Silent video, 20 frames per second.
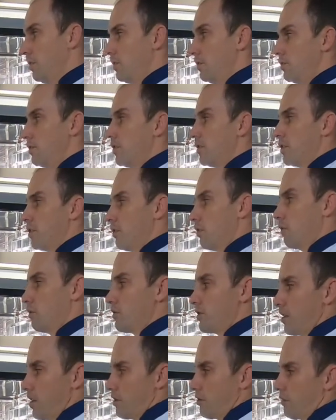You can
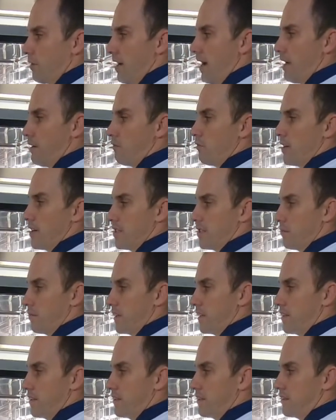also create
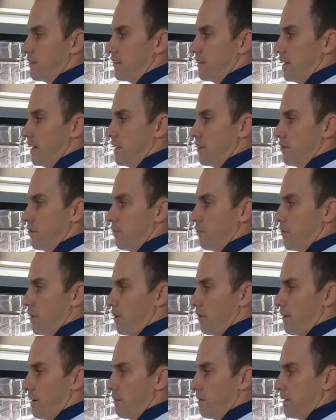recipes in your
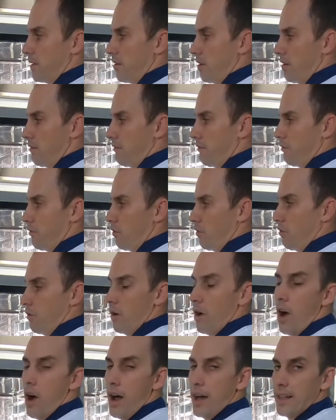programming guide
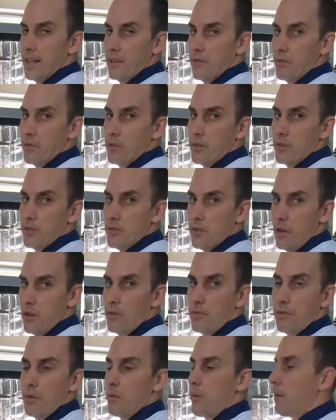for eye level
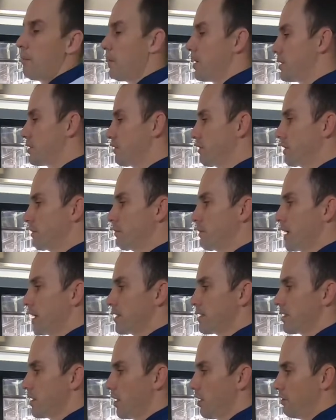control for when we're doing
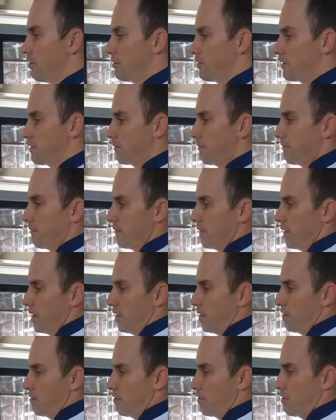mix loads.
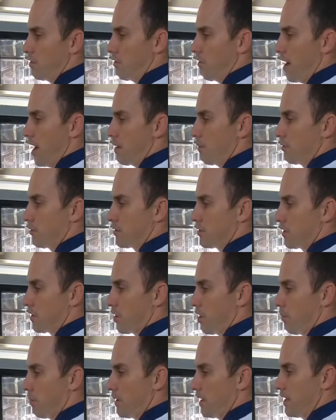You're able to
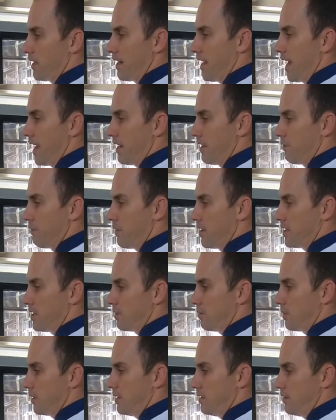copy and edit
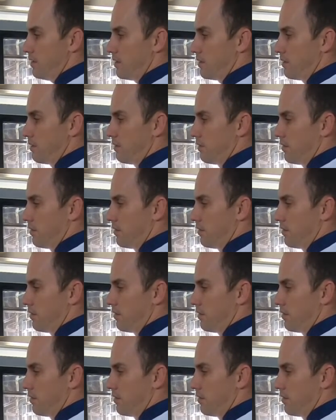recipes.